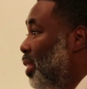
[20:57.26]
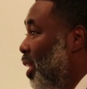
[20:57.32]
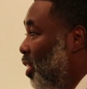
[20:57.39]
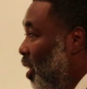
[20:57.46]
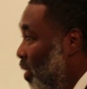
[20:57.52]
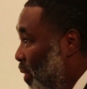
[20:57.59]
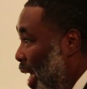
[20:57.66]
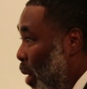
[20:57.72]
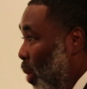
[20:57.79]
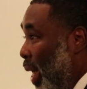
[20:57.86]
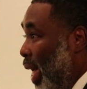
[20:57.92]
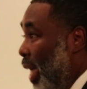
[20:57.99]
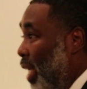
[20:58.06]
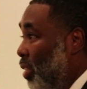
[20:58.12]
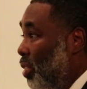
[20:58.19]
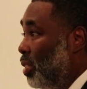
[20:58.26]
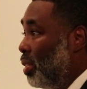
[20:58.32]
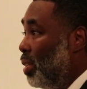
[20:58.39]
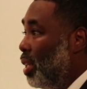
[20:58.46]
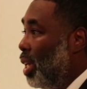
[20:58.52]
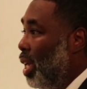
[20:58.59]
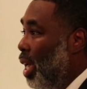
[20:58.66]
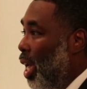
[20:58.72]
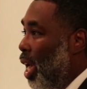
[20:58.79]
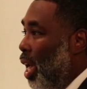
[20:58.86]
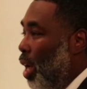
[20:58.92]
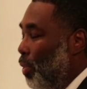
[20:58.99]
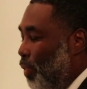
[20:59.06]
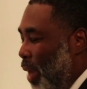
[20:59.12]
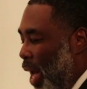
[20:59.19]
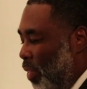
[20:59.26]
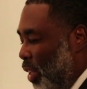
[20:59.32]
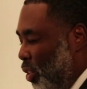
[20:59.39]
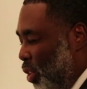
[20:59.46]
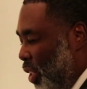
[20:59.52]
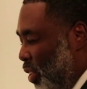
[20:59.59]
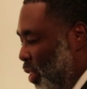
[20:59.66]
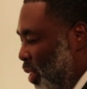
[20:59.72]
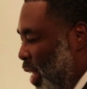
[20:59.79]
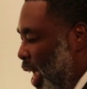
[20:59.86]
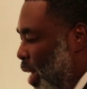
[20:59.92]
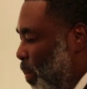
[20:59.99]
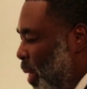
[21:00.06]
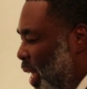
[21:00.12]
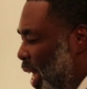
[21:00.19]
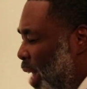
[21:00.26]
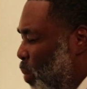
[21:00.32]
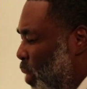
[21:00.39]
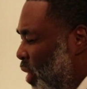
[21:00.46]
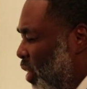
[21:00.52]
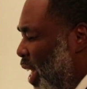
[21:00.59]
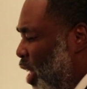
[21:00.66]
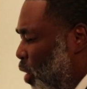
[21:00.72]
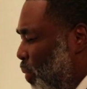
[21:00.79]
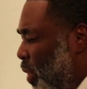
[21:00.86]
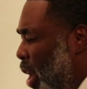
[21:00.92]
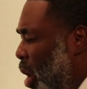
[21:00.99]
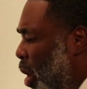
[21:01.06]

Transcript: Let's lift our hands. Father, in Jesus' name, again, we thank you for